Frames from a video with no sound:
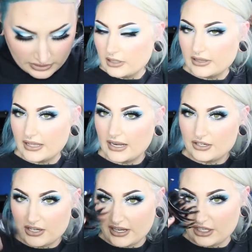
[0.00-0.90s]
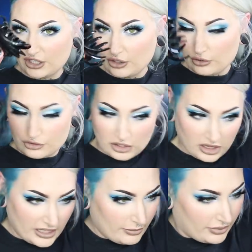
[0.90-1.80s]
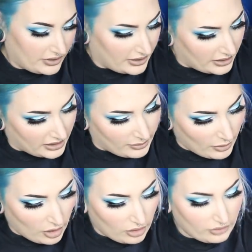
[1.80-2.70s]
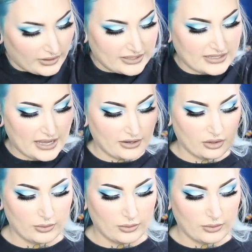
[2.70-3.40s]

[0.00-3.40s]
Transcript: And then I take a huge clip clip all the rest out of the